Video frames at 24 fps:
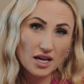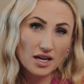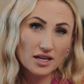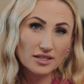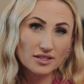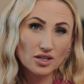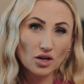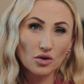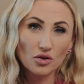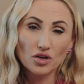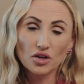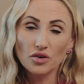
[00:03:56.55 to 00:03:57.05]

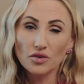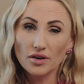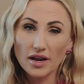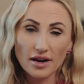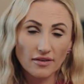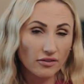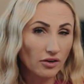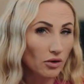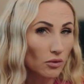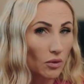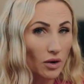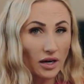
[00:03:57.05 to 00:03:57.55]
So you
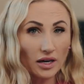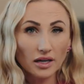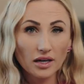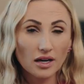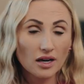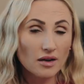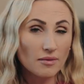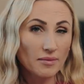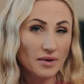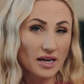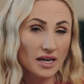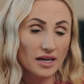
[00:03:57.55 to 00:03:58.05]
never want to
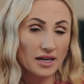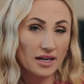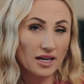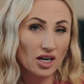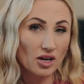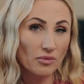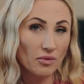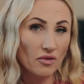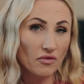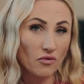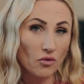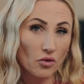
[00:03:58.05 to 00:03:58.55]
come in
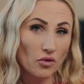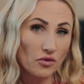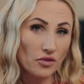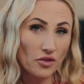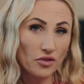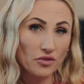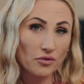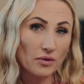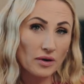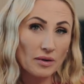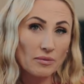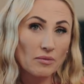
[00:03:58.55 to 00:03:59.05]
here before the
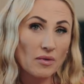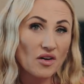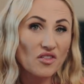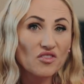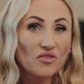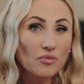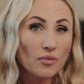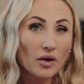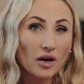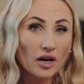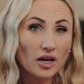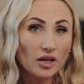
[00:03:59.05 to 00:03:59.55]

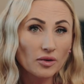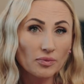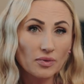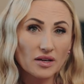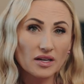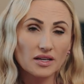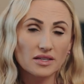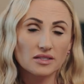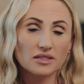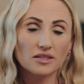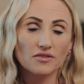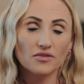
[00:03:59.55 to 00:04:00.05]
3-month mark,
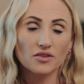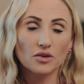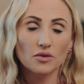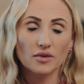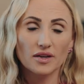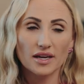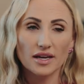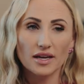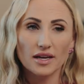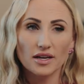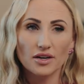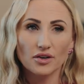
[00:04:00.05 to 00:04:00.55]
because if you
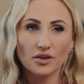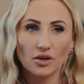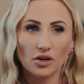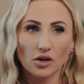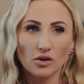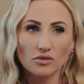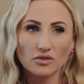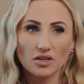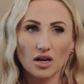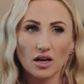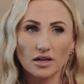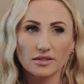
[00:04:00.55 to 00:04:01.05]
get
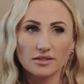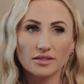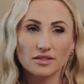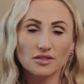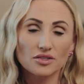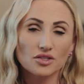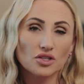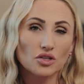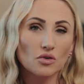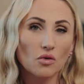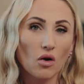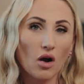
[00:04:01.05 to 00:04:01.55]

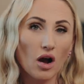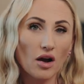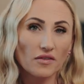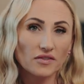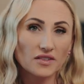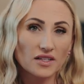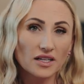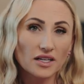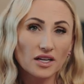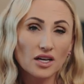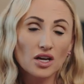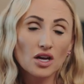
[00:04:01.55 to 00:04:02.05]
neurotoxin too
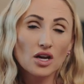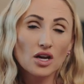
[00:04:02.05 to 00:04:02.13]
often,